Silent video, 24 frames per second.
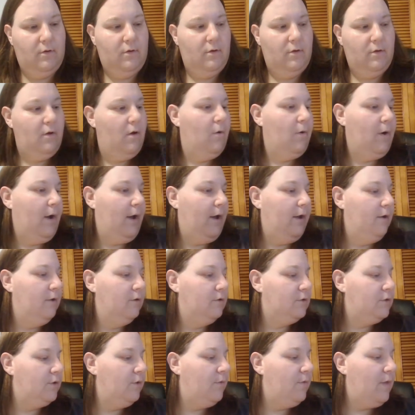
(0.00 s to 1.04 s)
Okay,
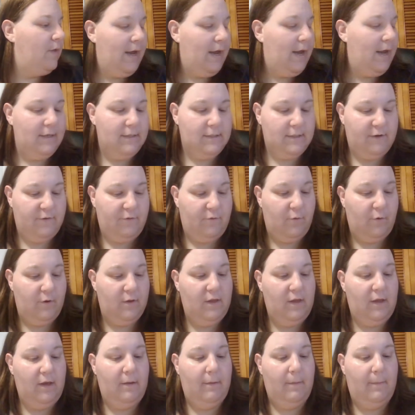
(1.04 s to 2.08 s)
so that is it for
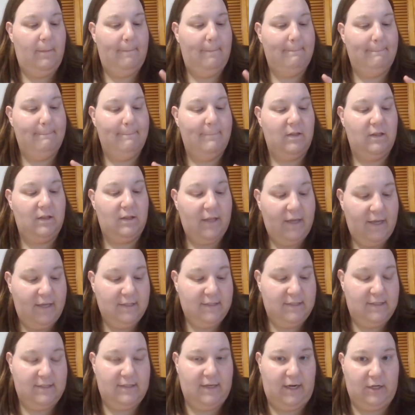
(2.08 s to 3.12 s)
the
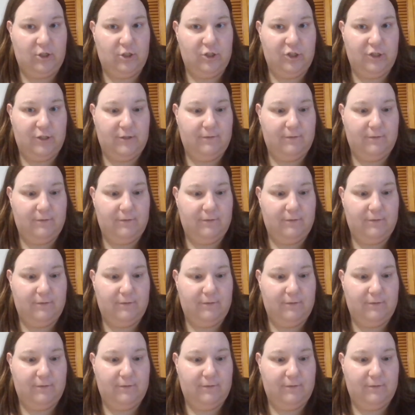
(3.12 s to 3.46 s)
blade section.